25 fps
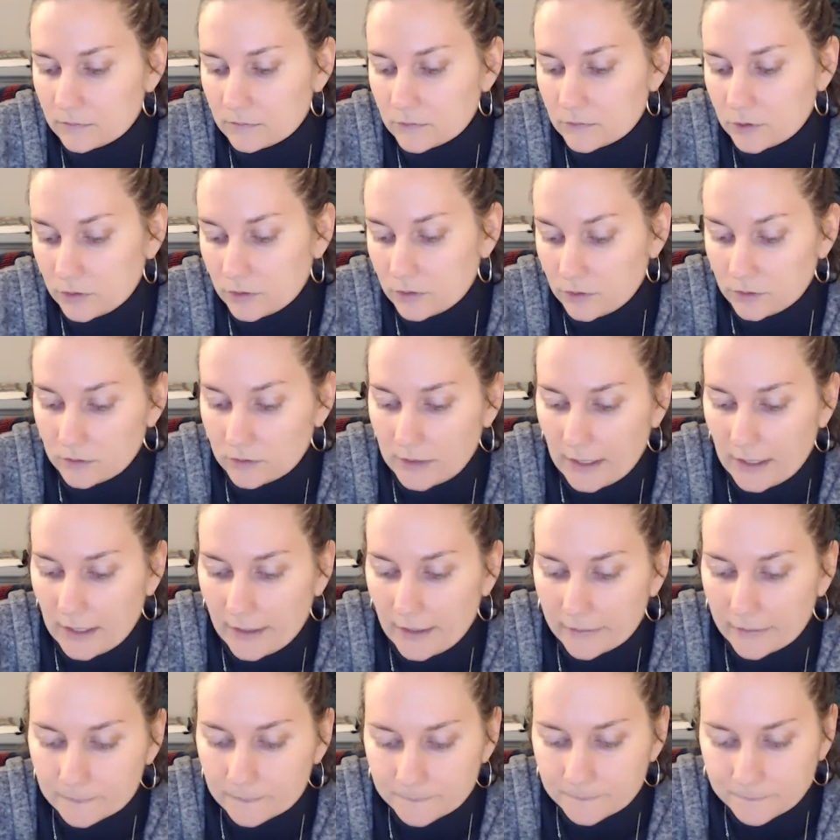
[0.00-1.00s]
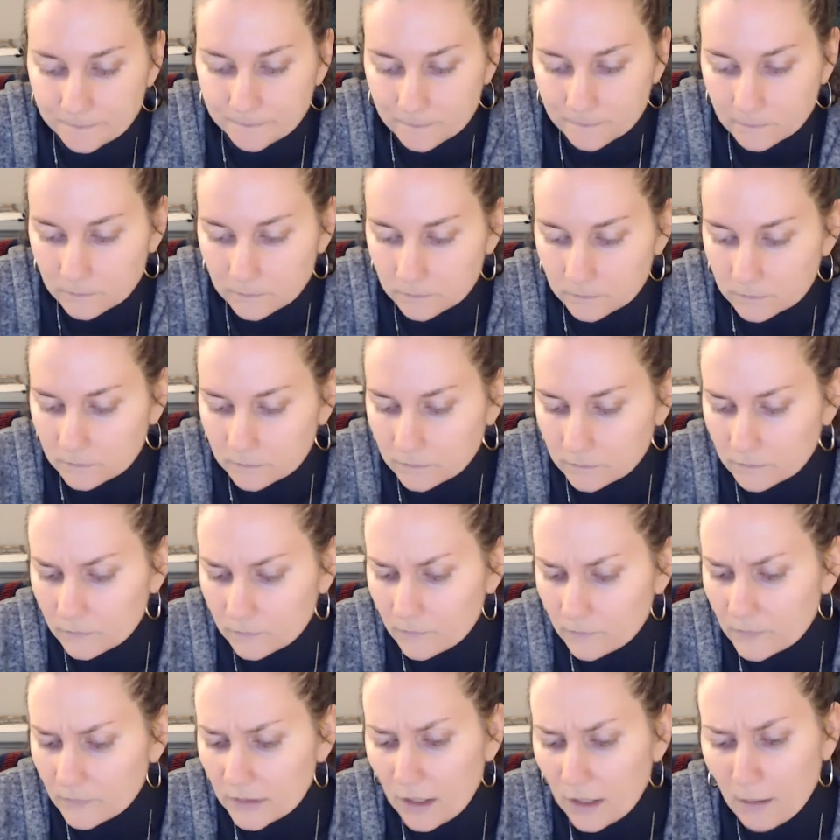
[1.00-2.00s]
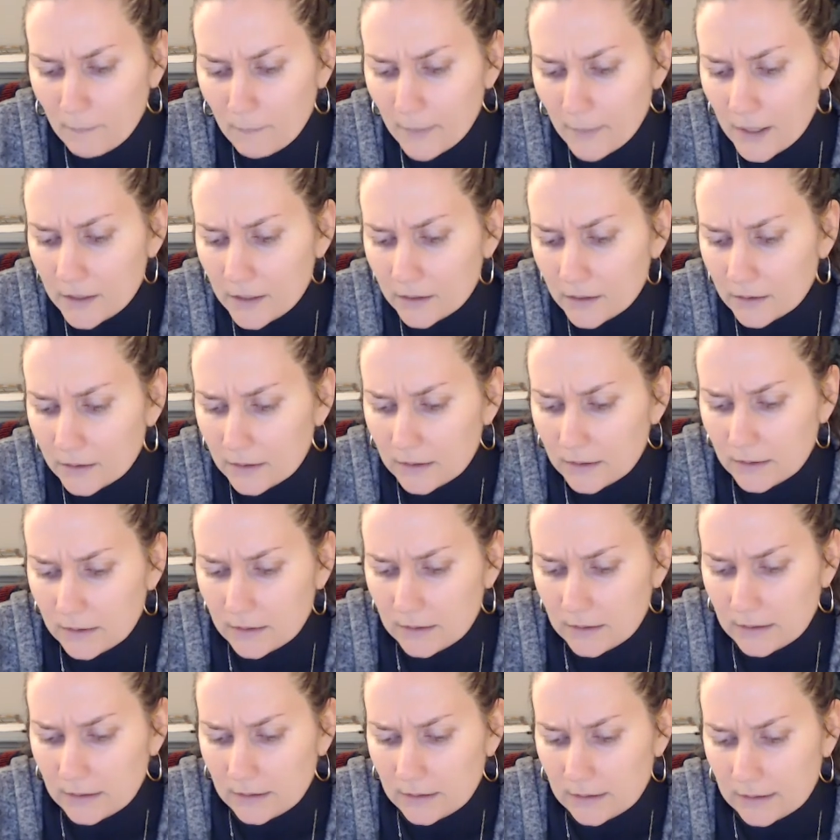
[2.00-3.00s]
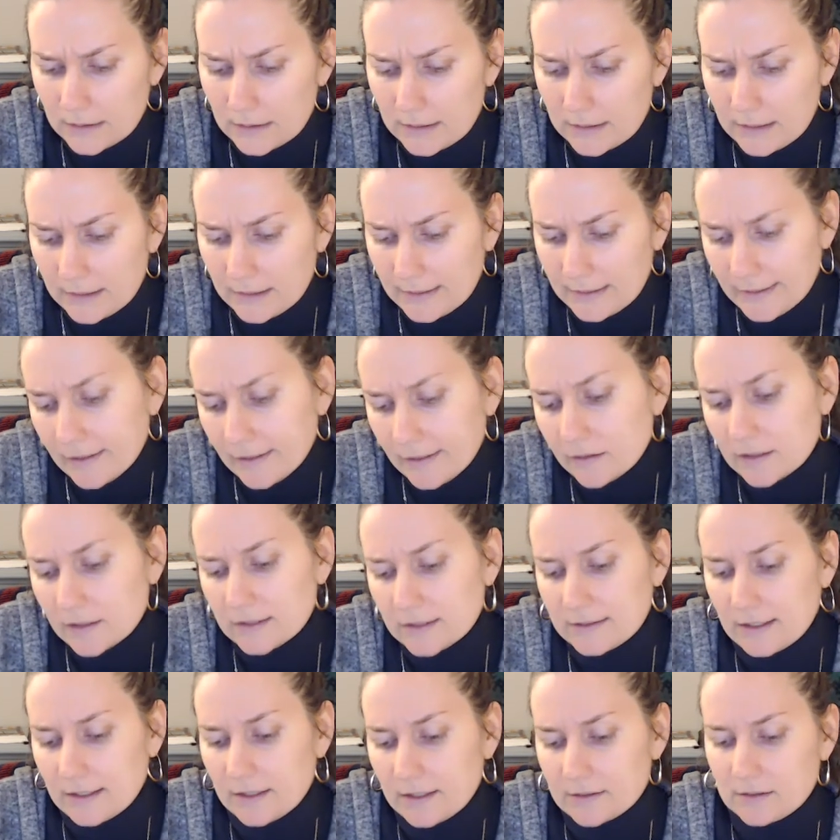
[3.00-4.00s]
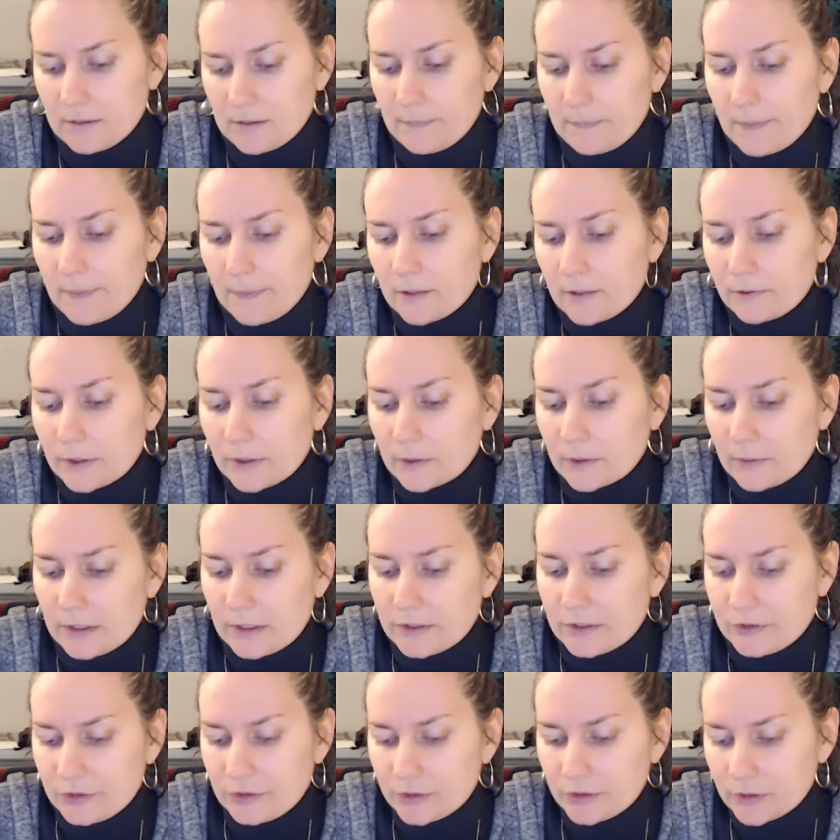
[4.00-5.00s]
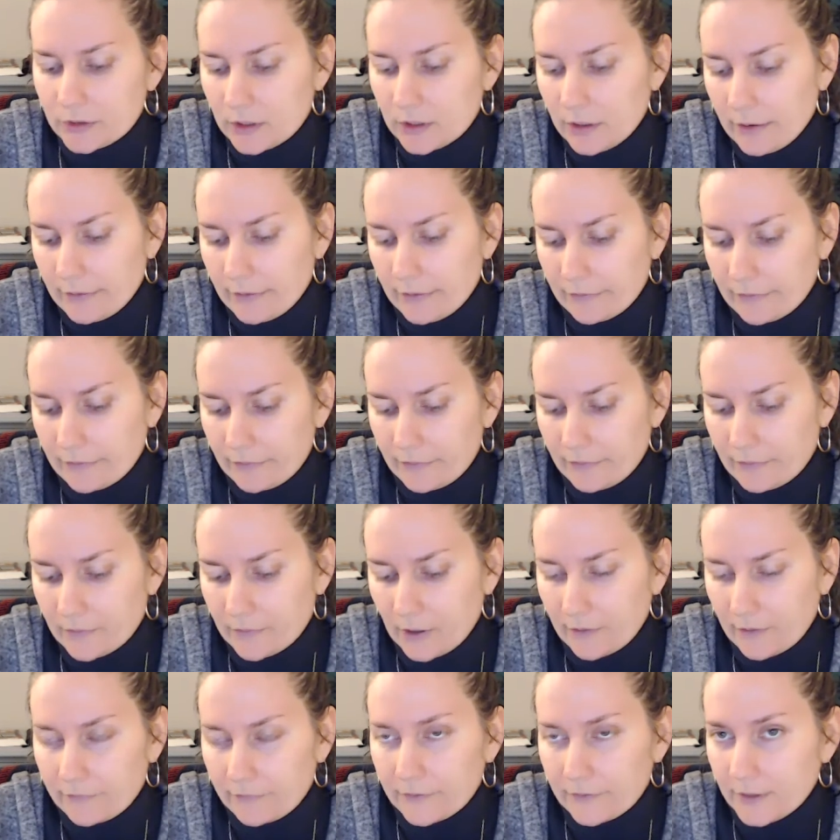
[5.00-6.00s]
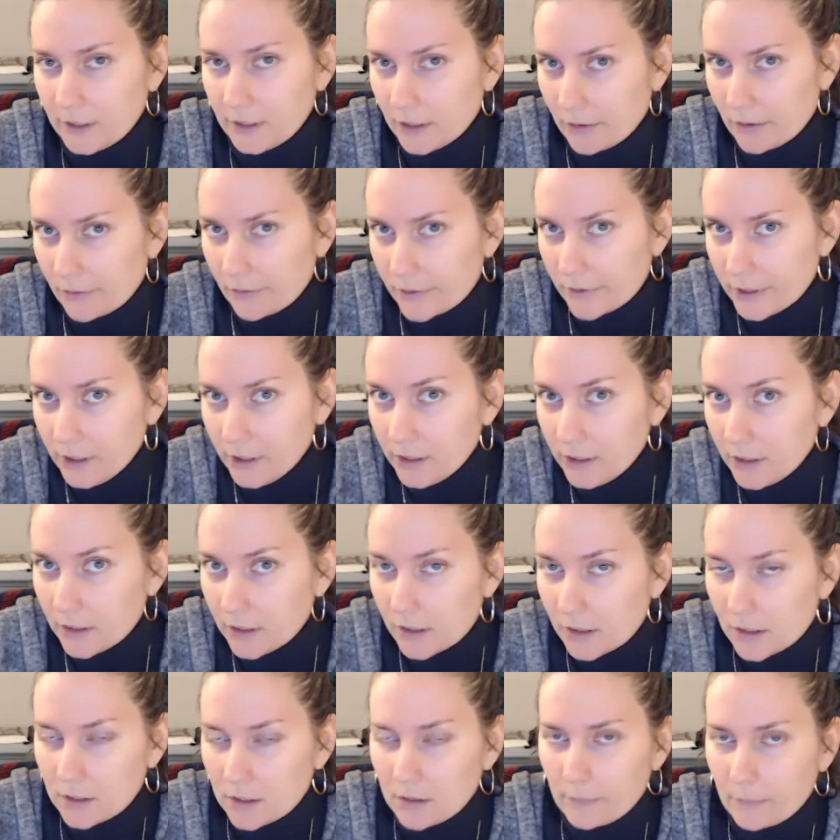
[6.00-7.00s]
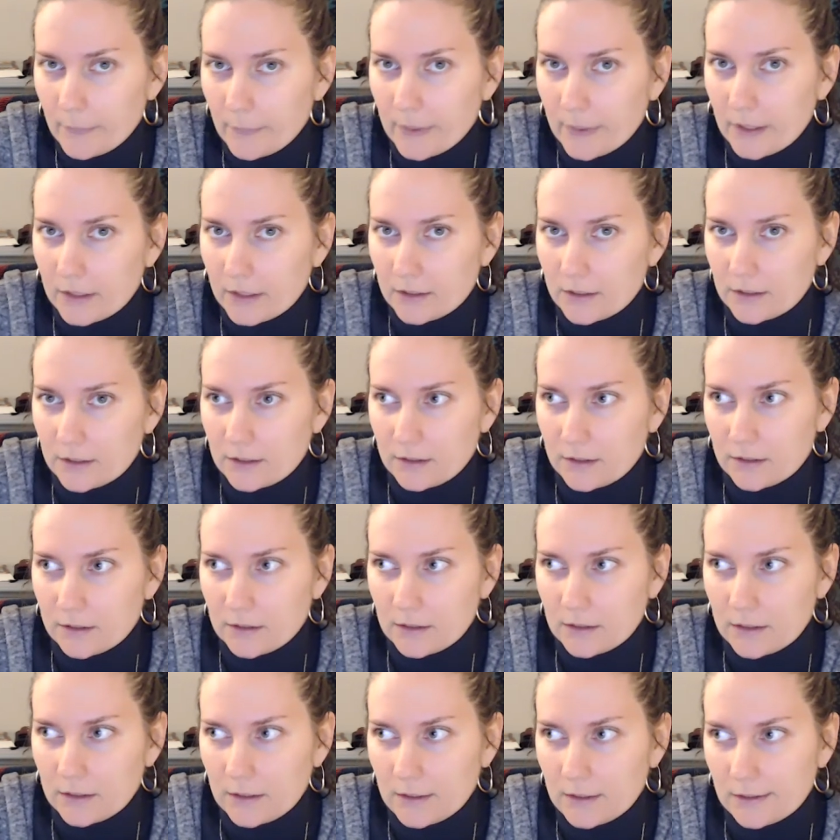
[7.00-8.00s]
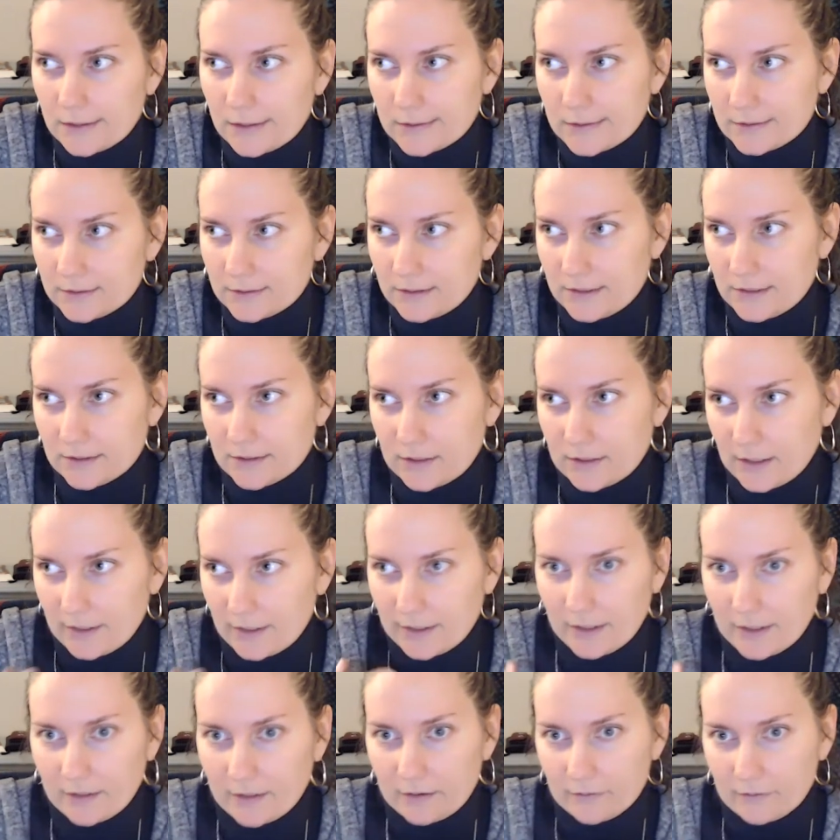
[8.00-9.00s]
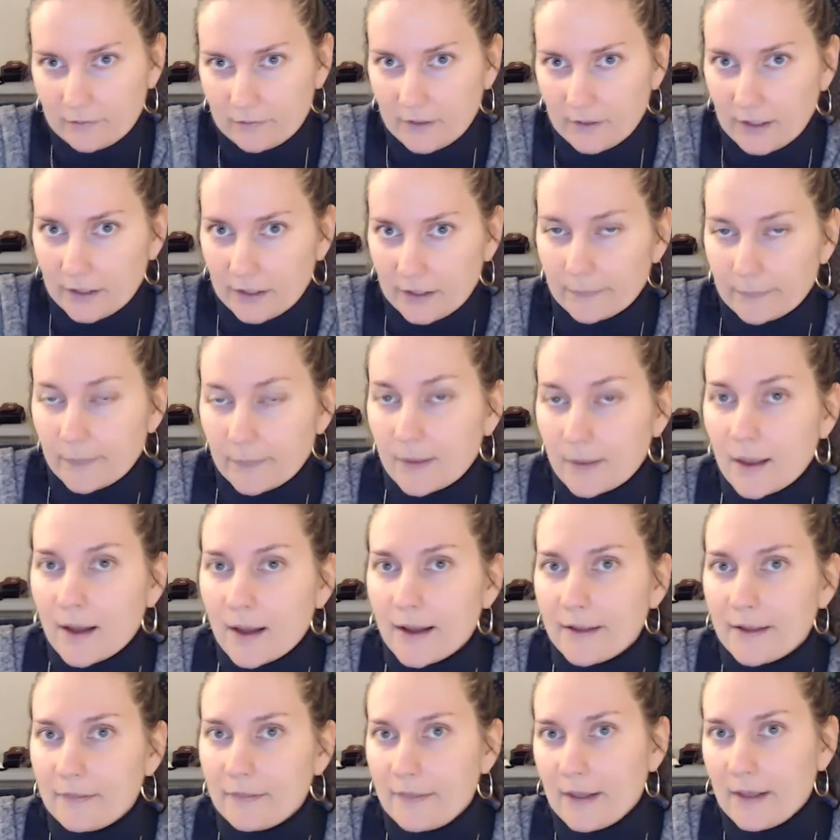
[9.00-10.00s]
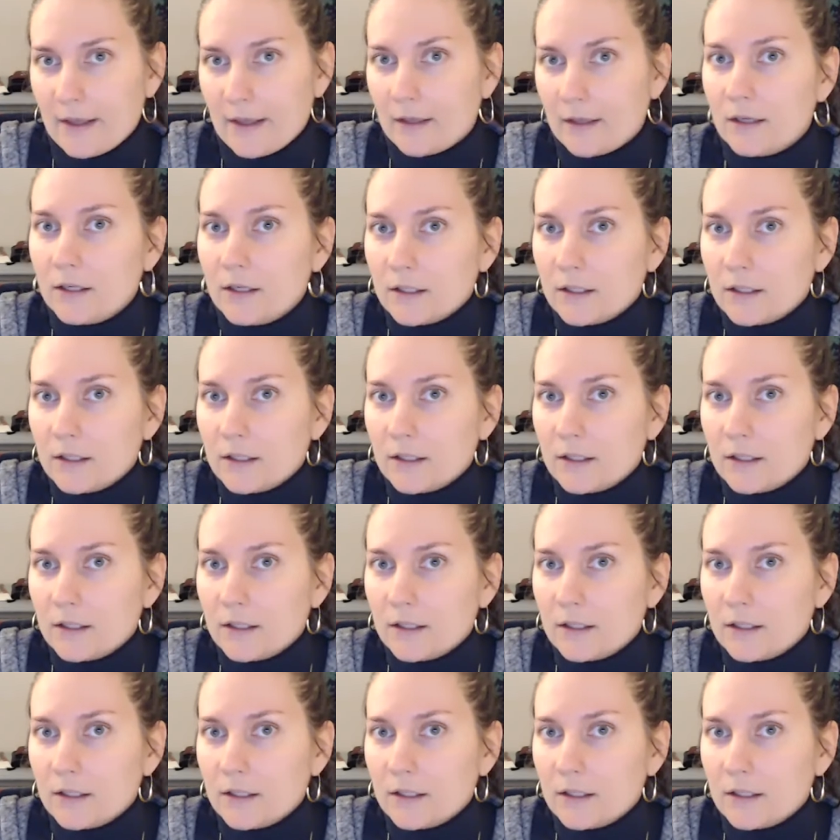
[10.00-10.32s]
do that. But here it says upon request of the owner, but as I kind of like implied, that